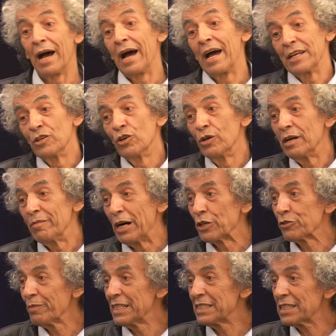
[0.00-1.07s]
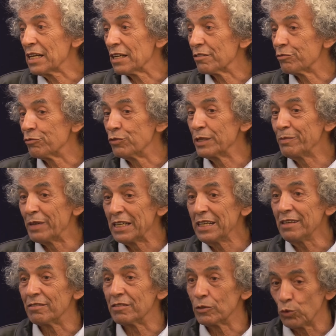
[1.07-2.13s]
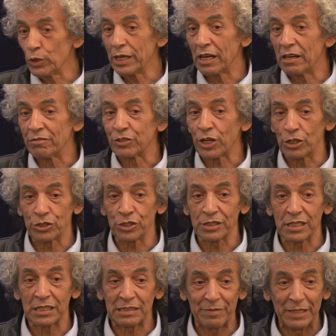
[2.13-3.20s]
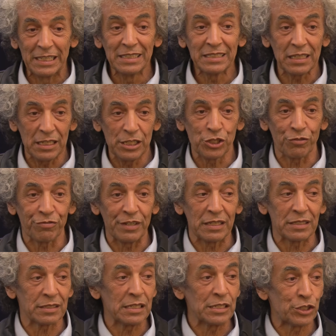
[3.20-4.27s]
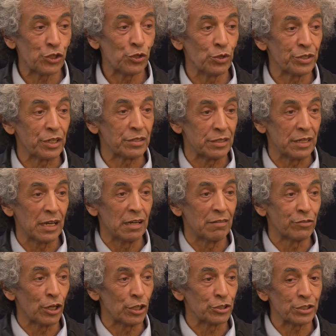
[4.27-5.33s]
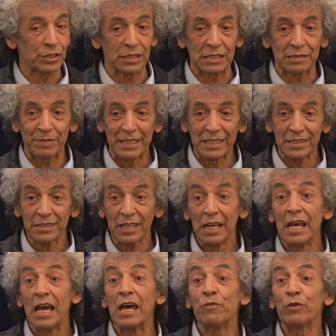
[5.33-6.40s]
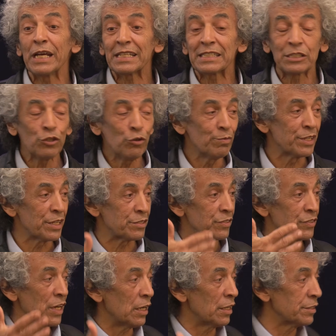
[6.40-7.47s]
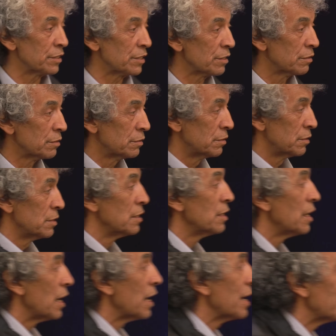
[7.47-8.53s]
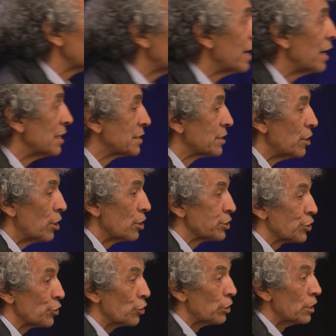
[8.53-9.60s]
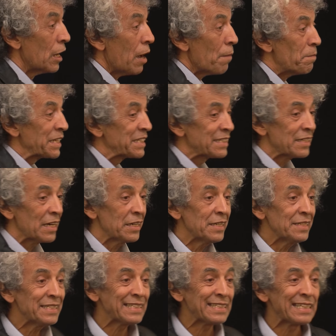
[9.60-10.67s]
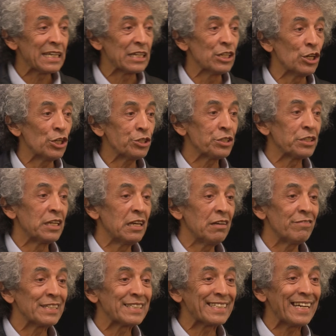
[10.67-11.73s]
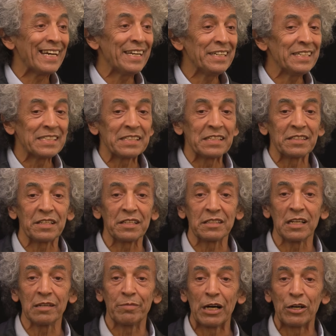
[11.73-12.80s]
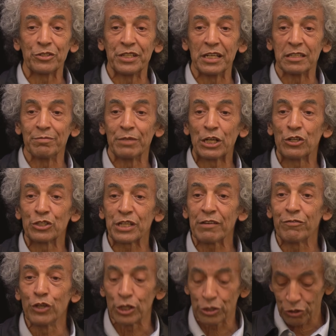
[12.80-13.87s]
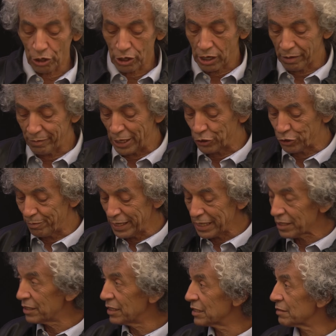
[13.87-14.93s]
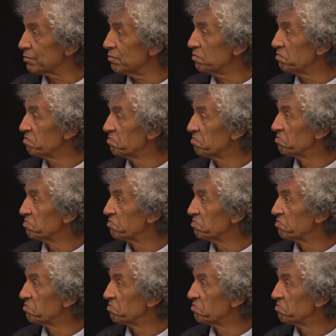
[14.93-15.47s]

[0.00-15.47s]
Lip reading: I know about myself. We believe we have conscious experience. Each of us is sure that they have conscious experience. And we assume that the other has also. But science cannot give us any certainty about that. Because if you are talking about a mechanism,